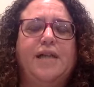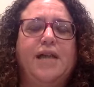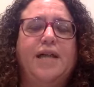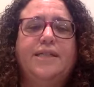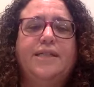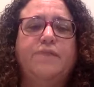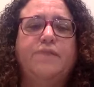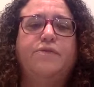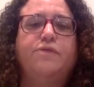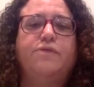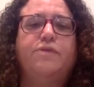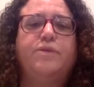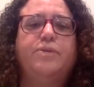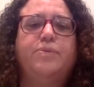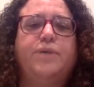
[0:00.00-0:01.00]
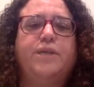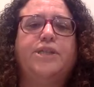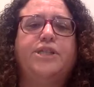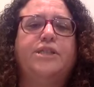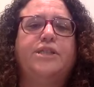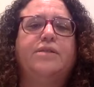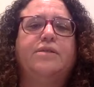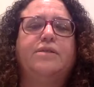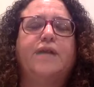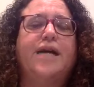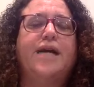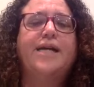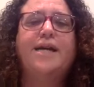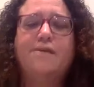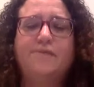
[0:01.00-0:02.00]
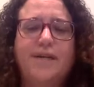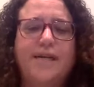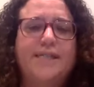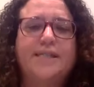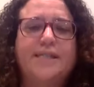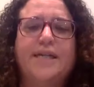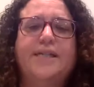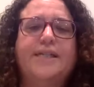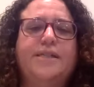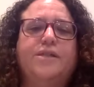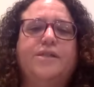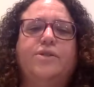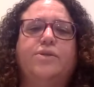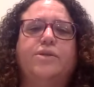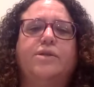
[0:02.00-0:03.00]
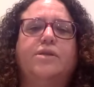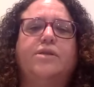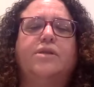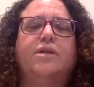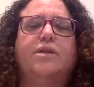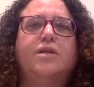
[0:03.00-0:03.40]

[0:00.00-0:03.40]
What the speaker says: I suffer from depression. I have an anxiety disorder.